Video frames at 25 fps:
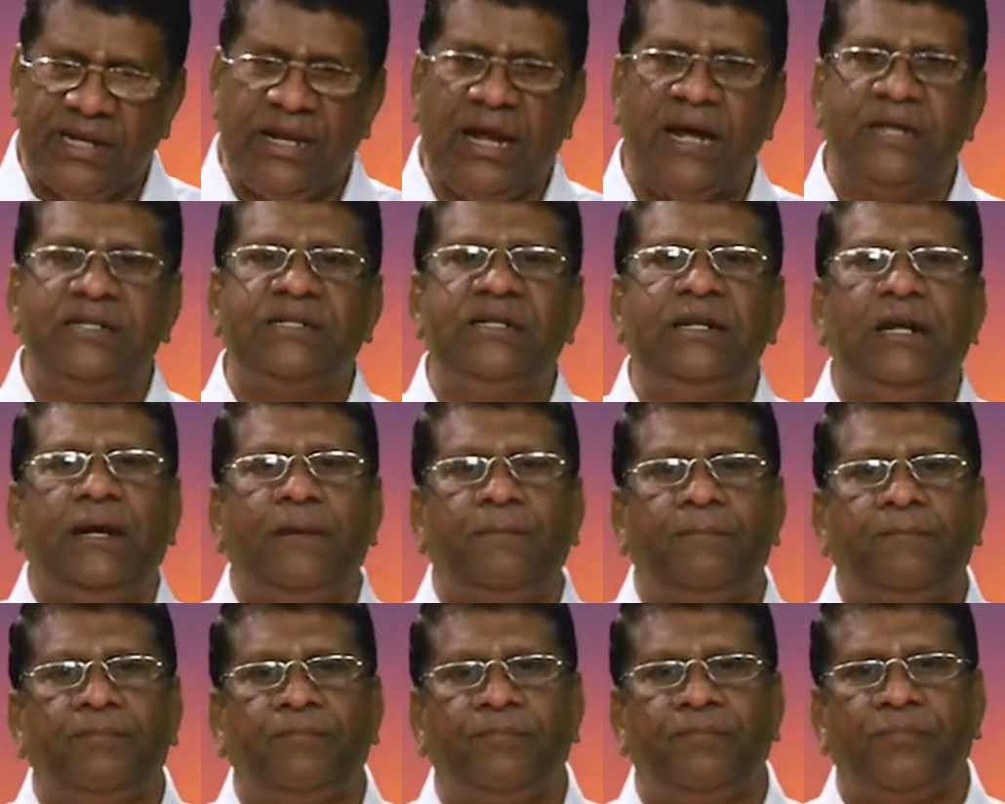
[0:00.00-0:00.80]
last day.
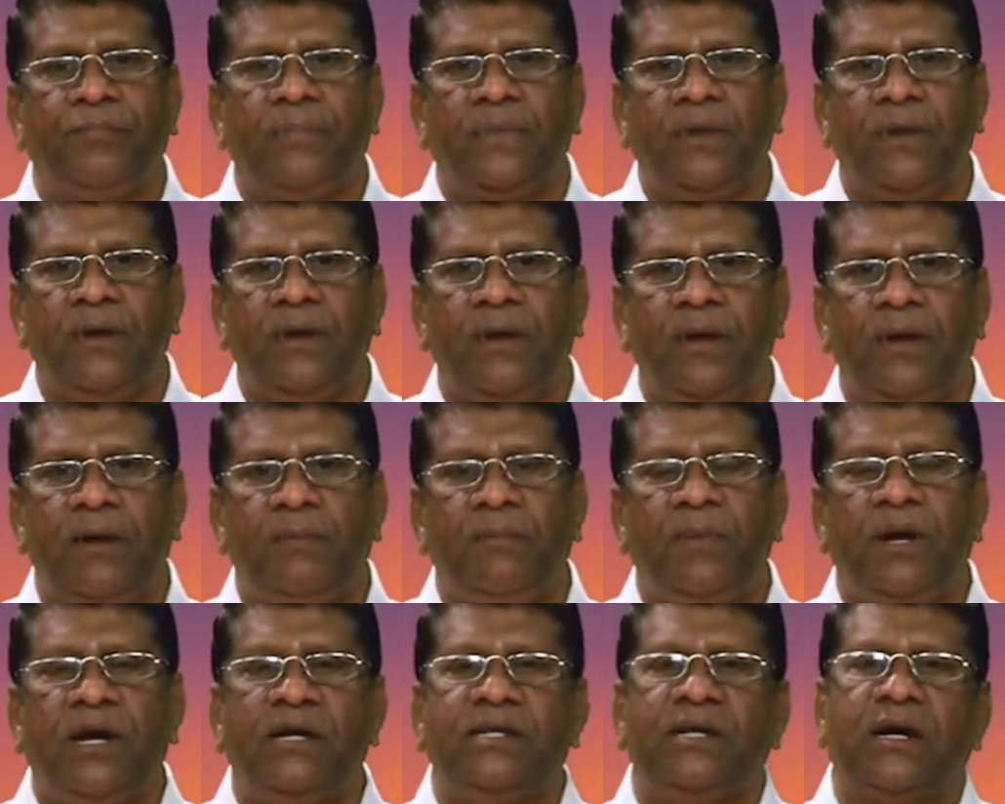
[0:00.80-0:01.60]

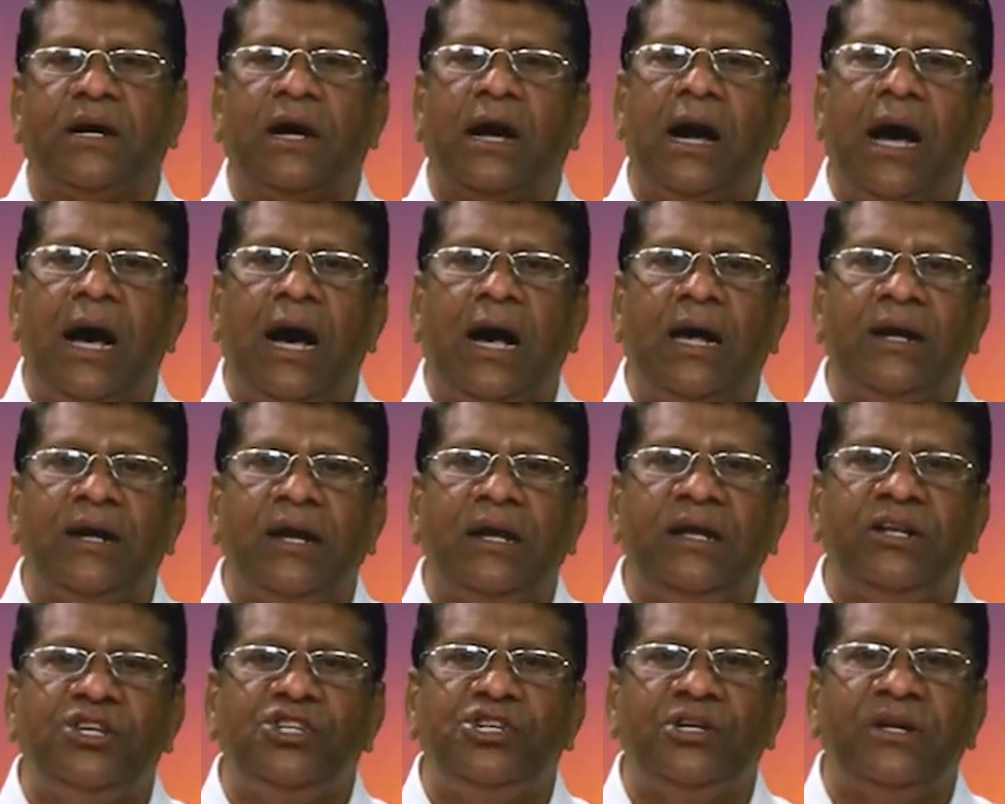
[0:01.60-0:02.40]
Because the car
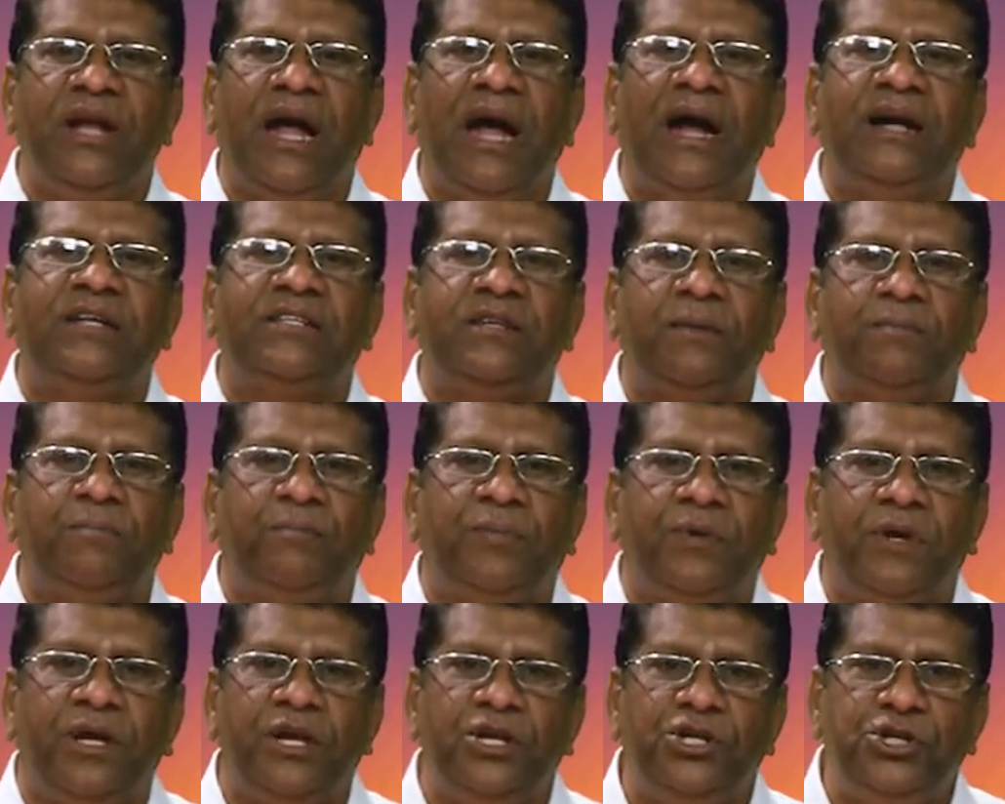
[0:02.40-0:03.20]
engine had some
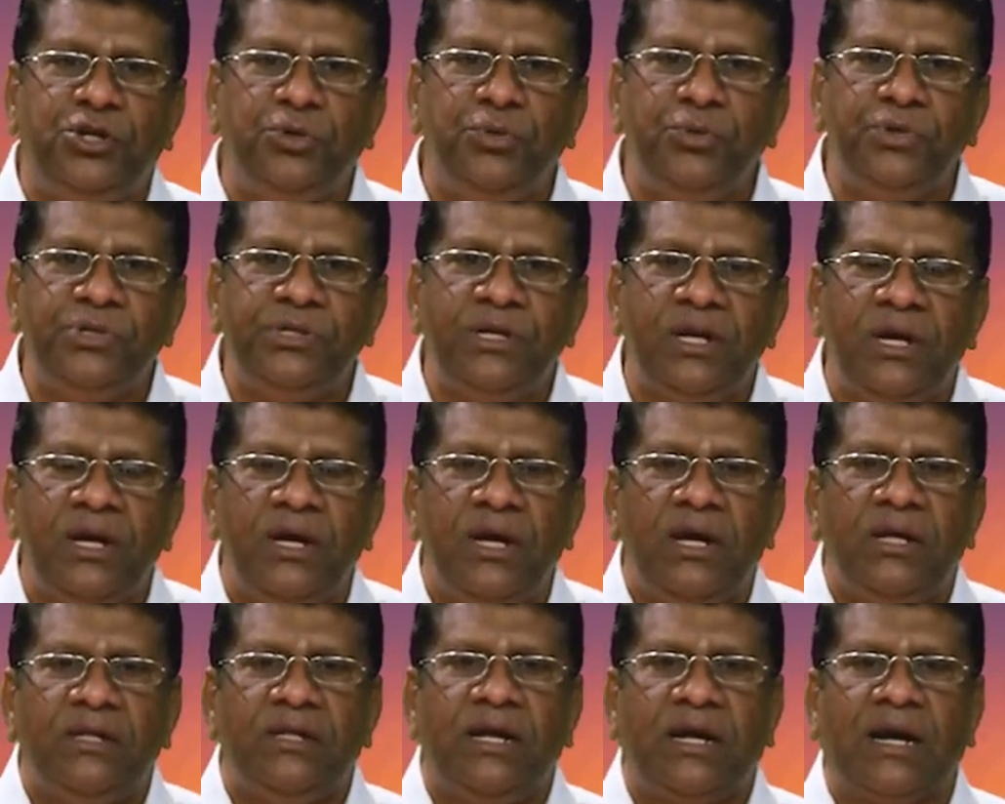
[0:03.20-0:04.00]
issues,
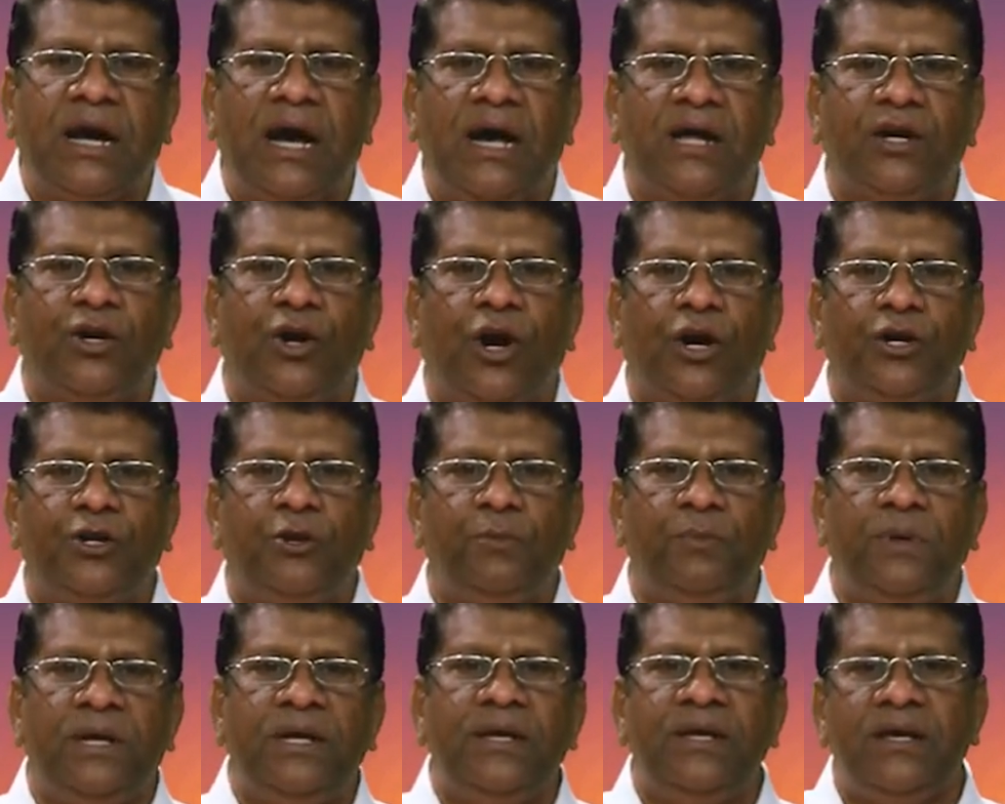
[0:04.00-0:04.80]
the car got to
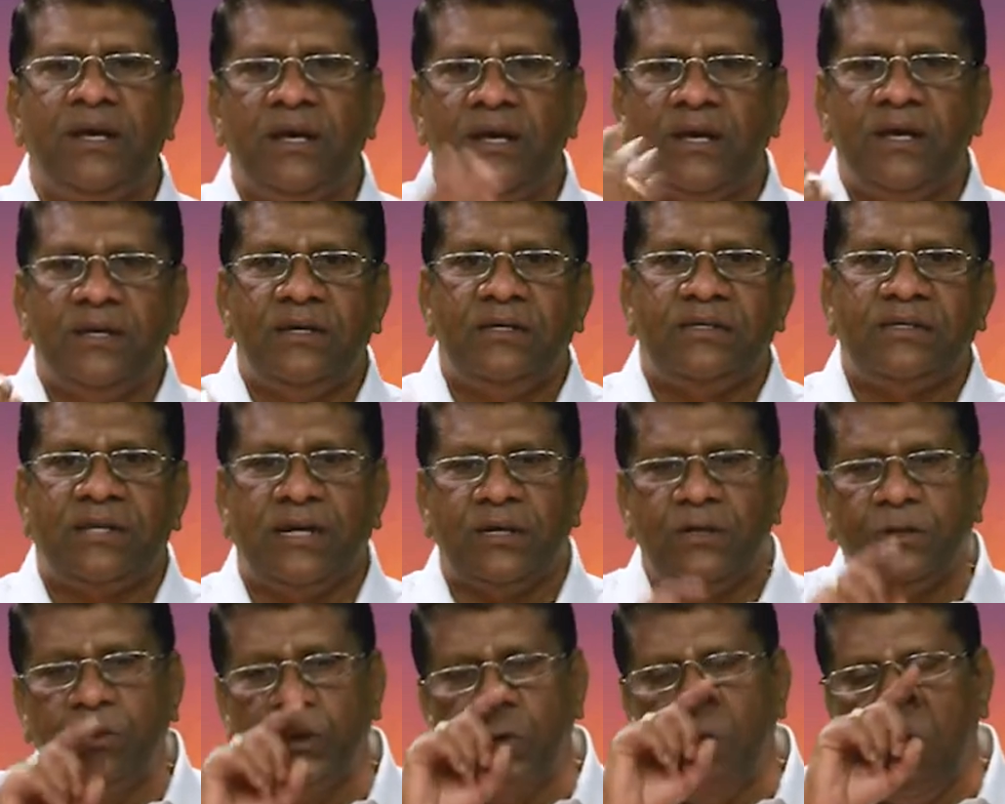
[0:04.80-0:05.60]
be
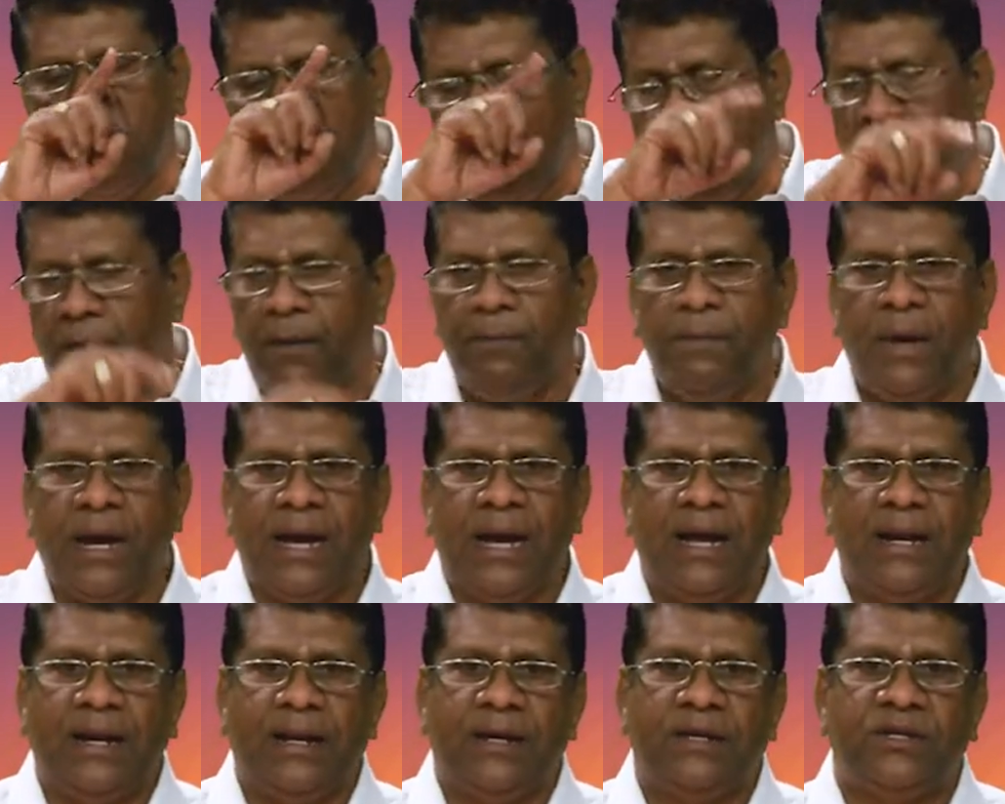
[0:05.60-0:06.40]
sent to a
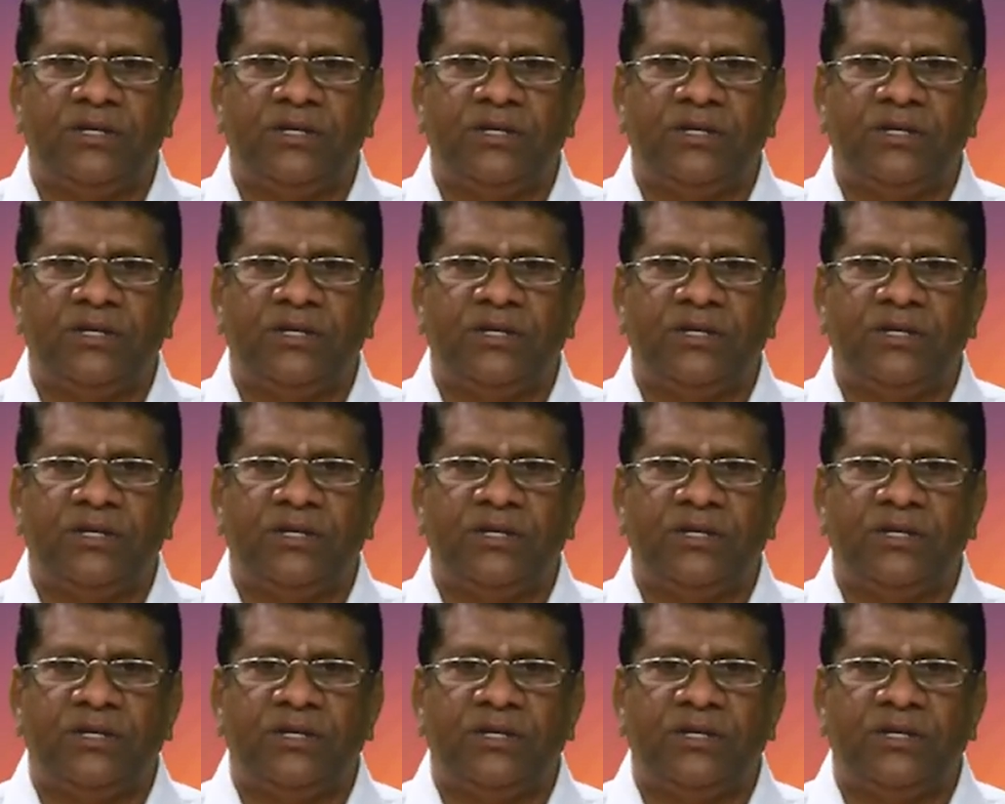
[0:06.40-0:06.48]
mechanic